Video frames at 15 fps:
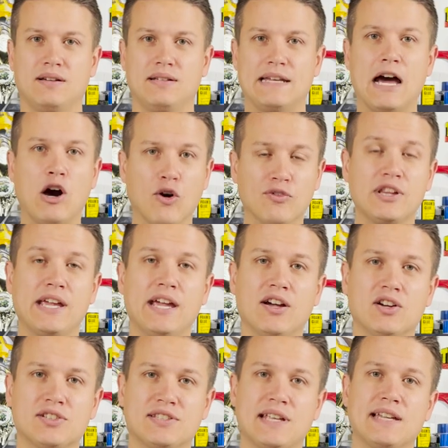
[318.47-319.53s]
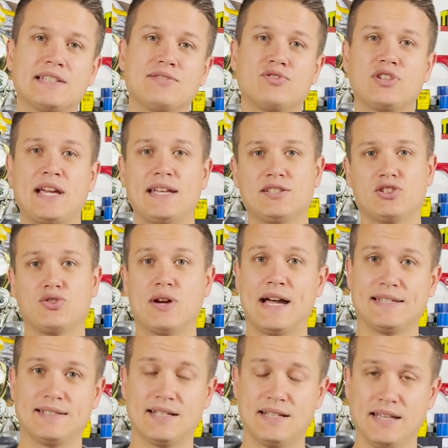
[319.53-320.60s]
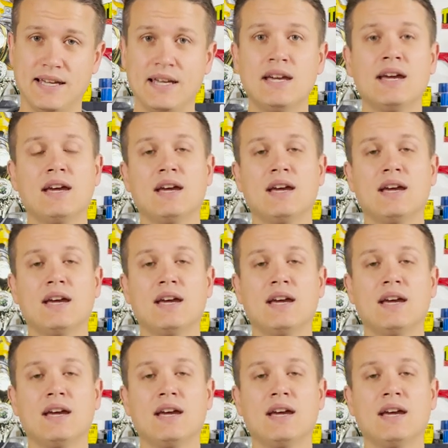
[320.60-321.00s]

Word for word: Now, over the years, things have changed drastically.